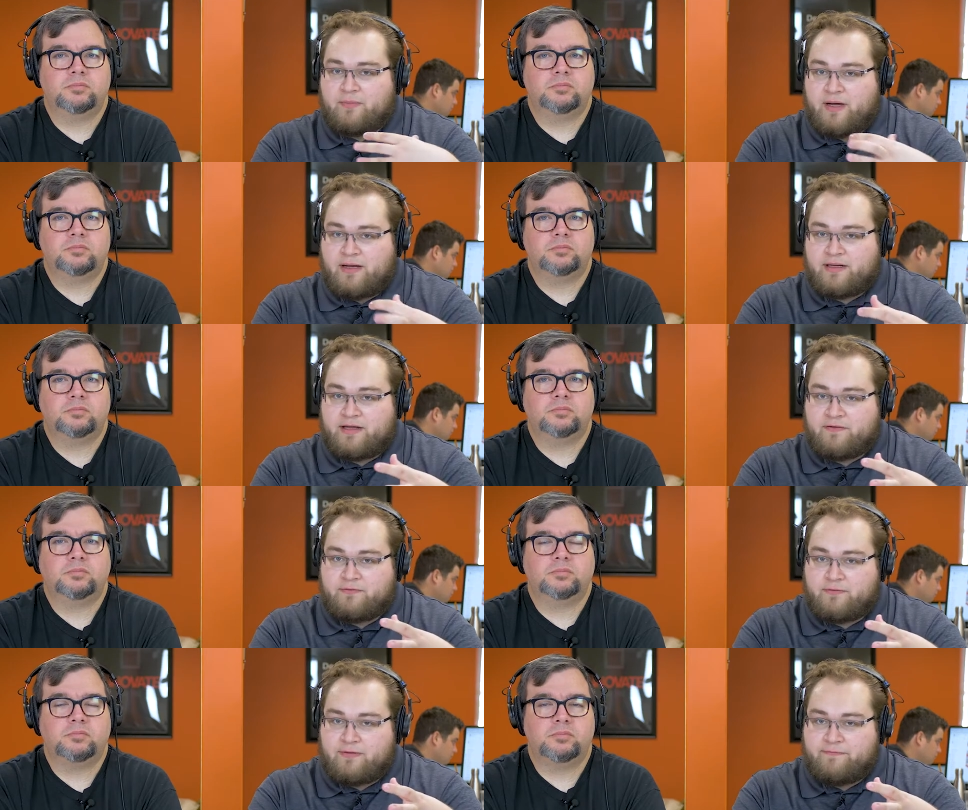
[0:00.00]
Speaker 1: the
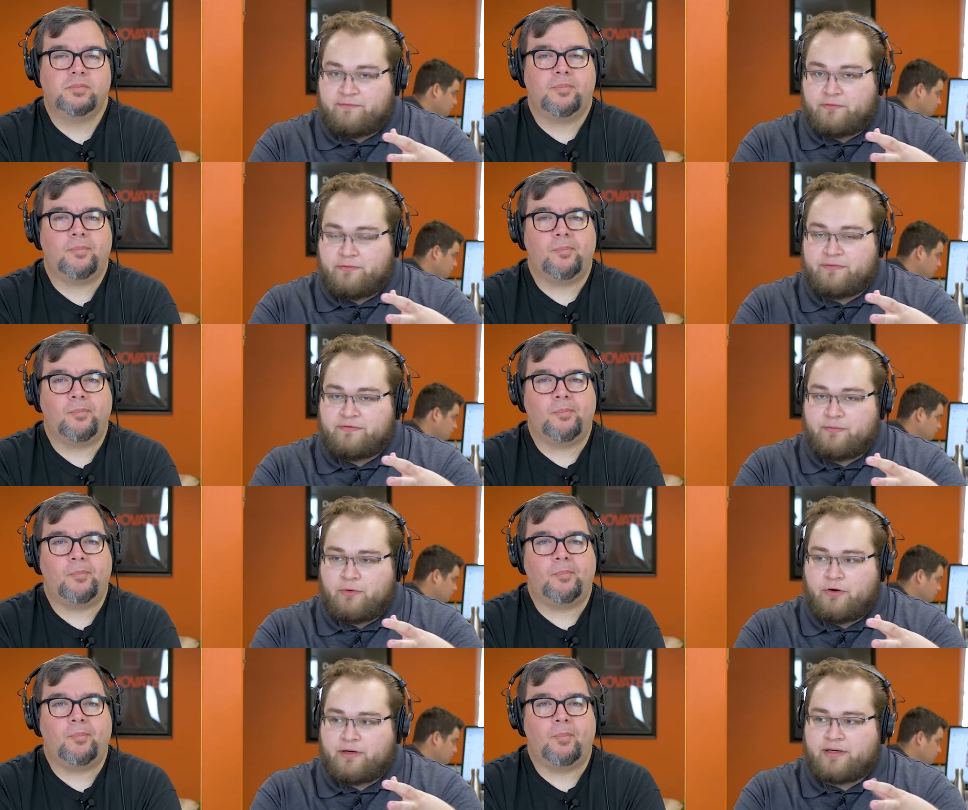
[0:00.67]
podcast with
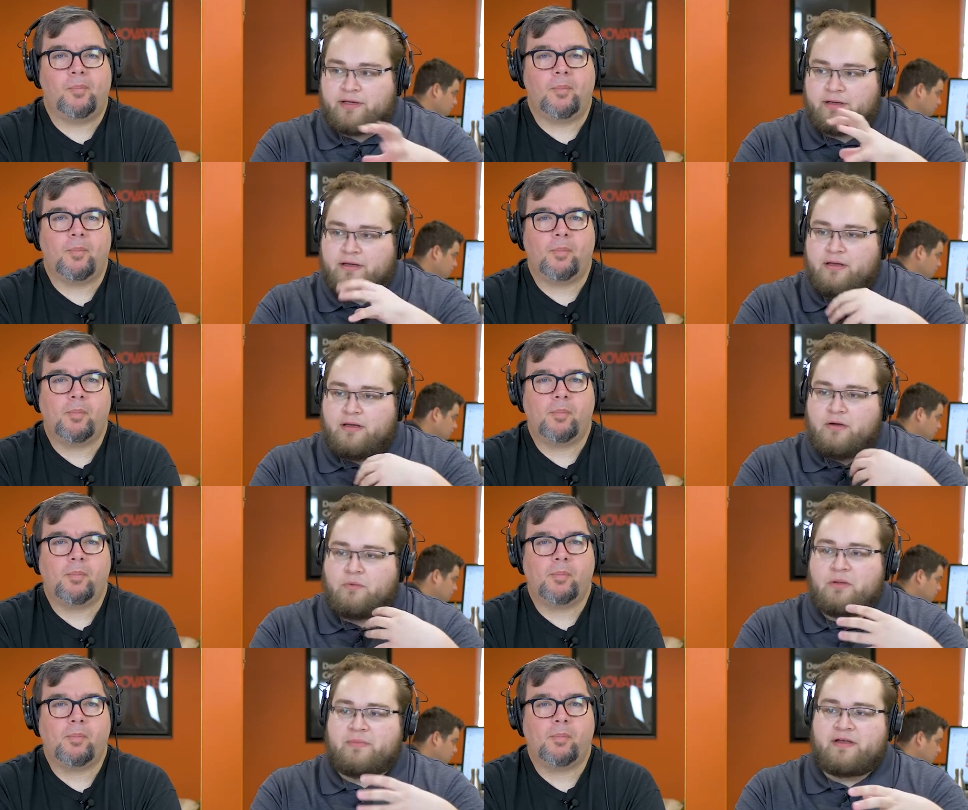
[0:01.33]
influencer marketing,
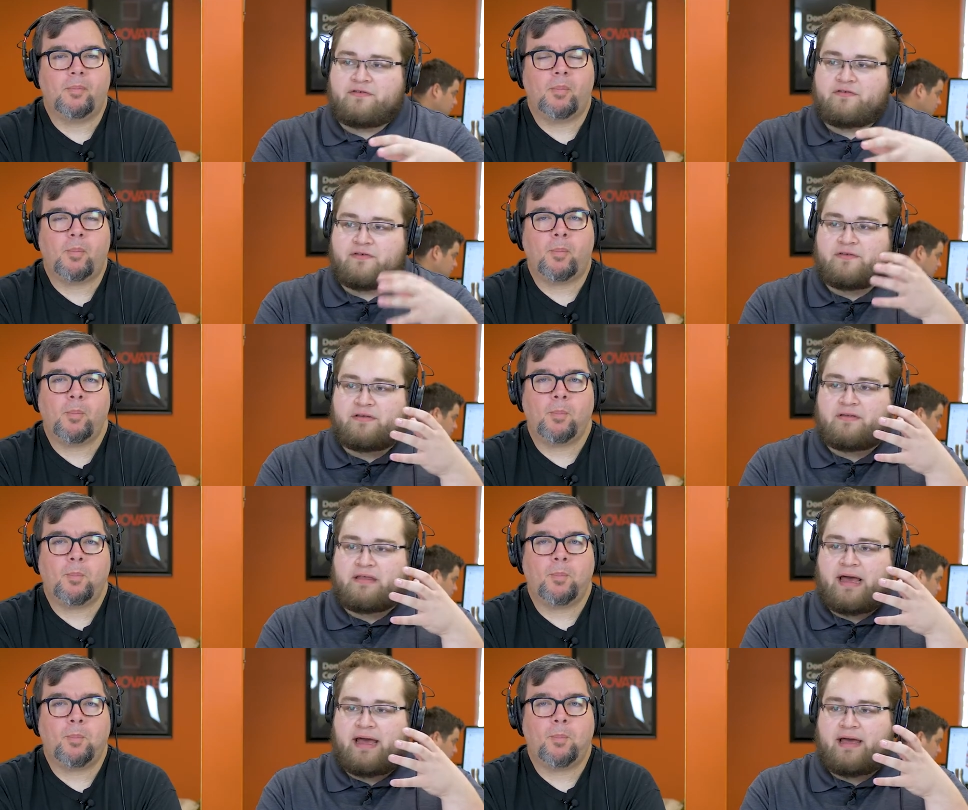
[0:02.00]
we
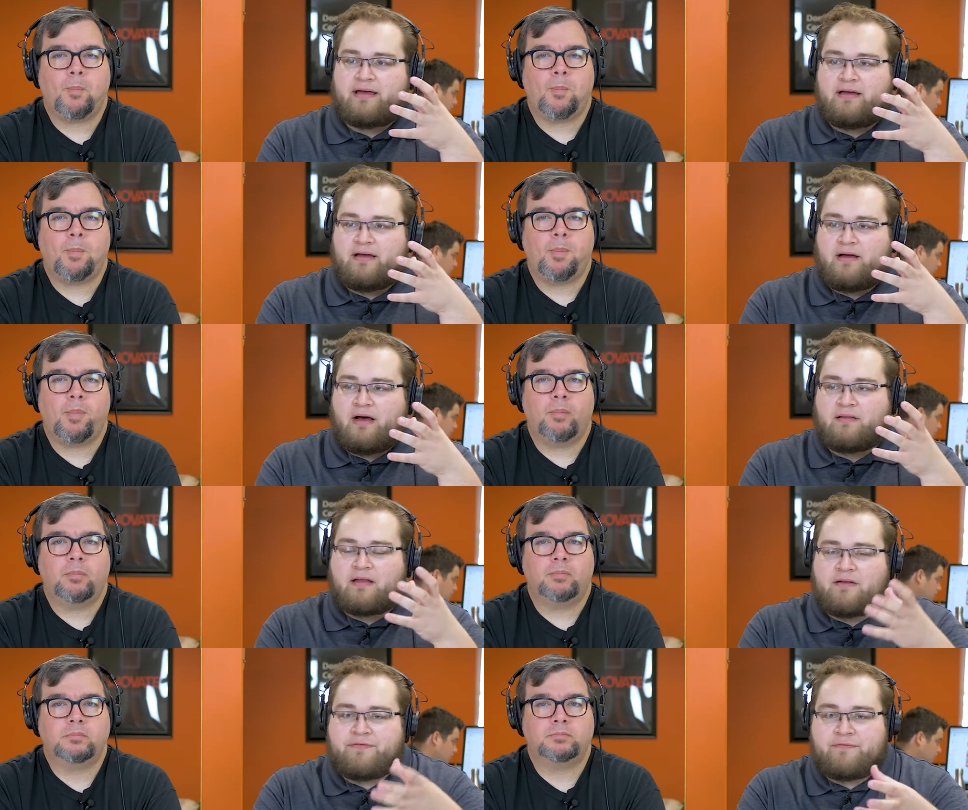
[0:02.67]
mentioned that
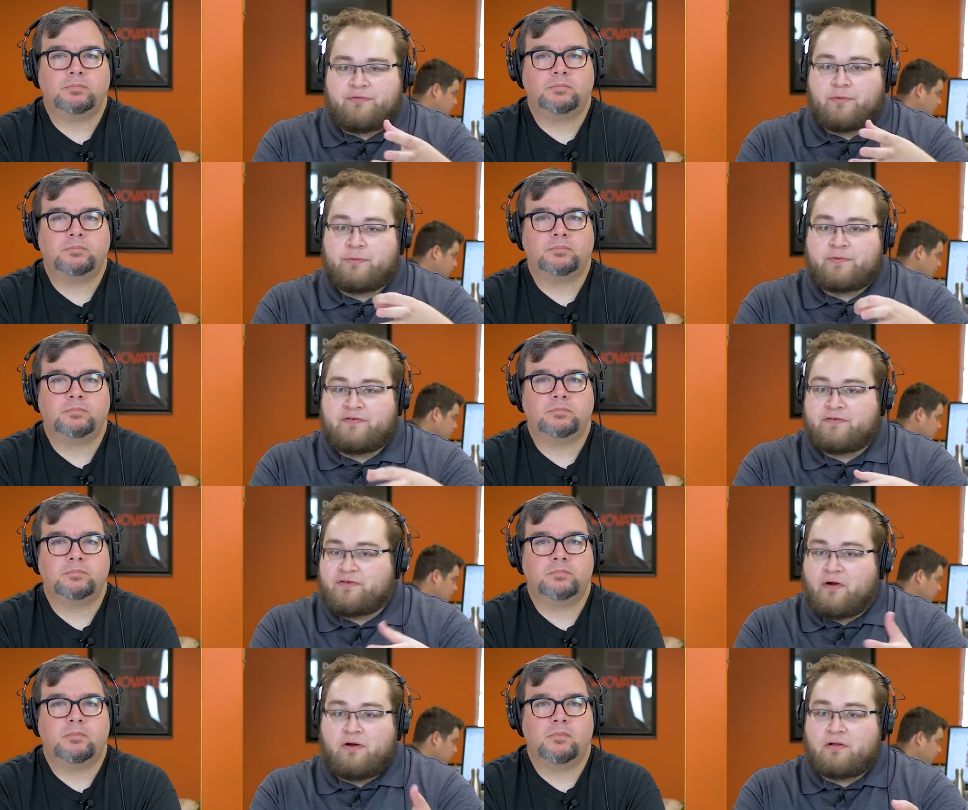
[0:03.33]
a lot of
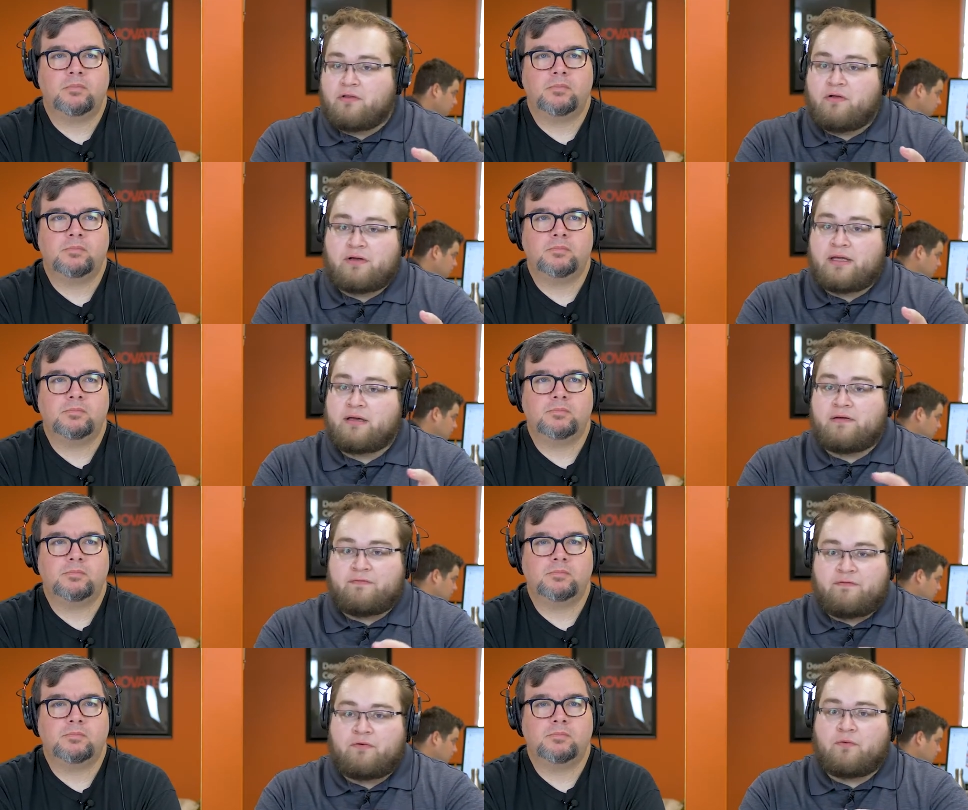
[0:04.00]
influencers are
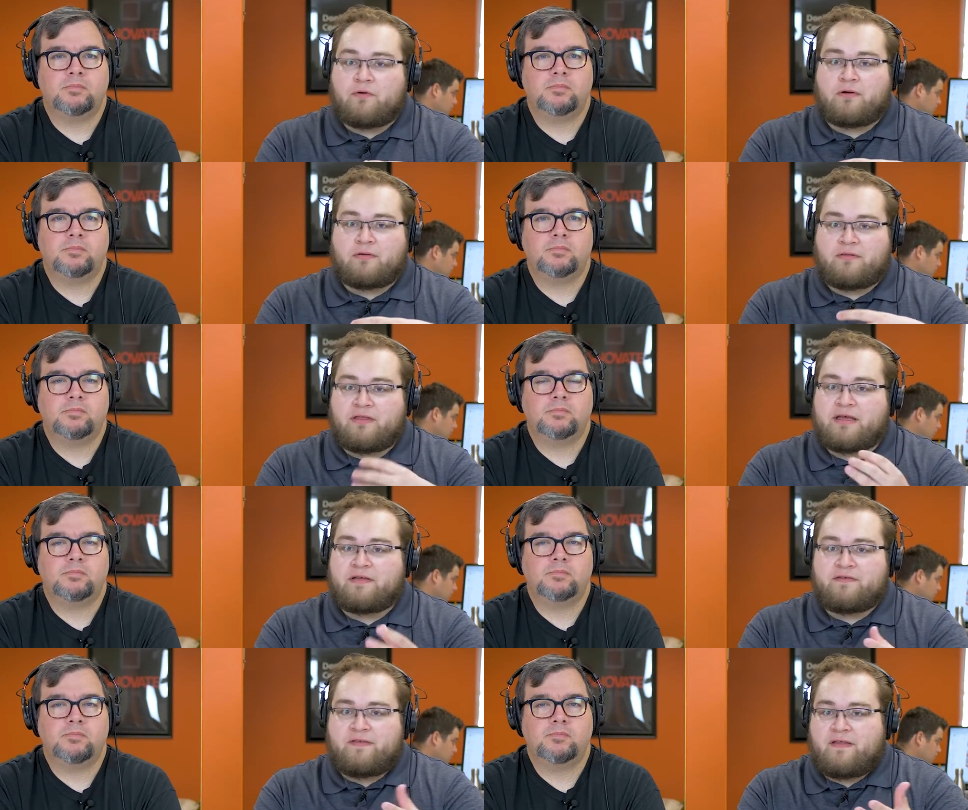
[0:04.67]
looking for
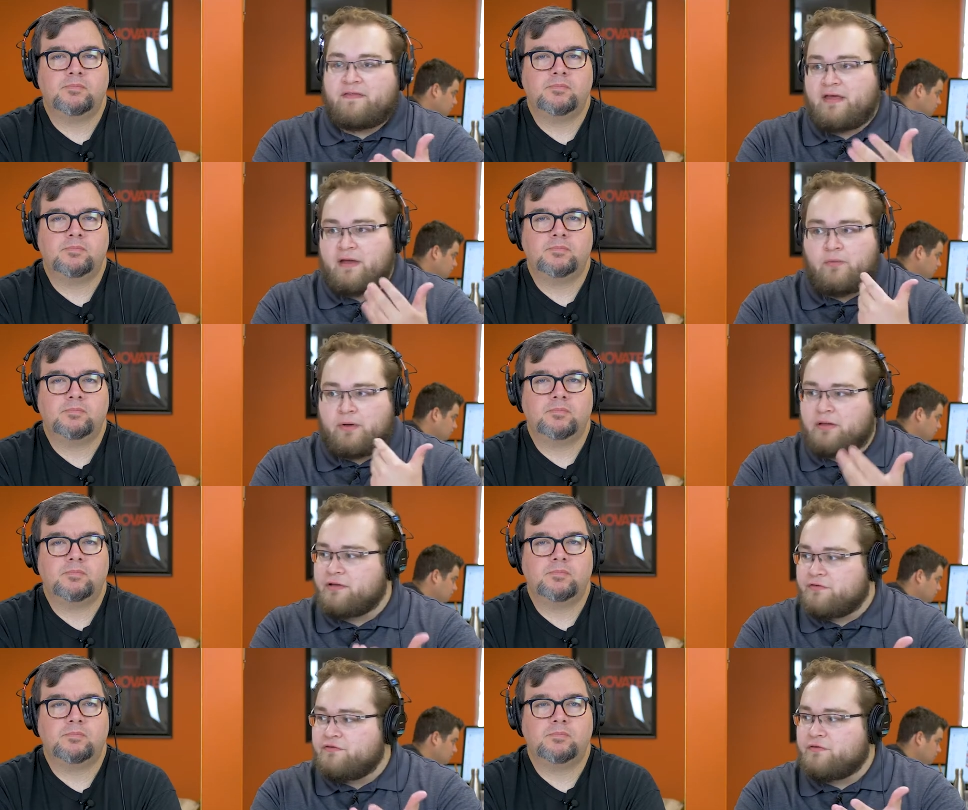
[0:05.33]
things that they
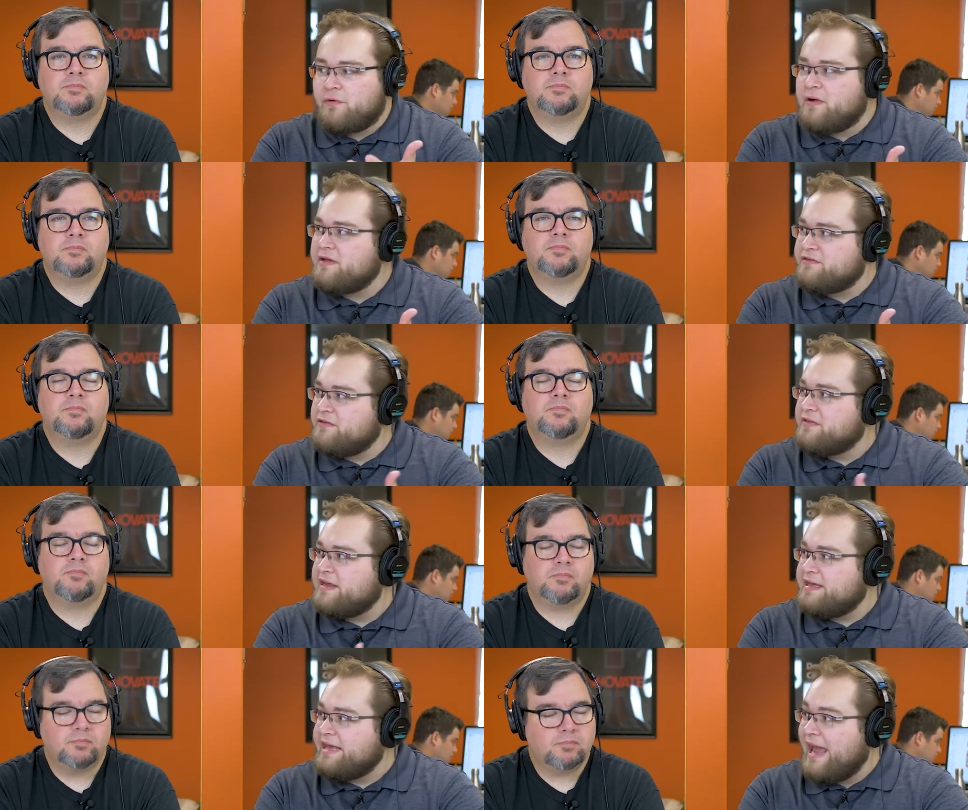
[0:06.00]
will enjoy, so they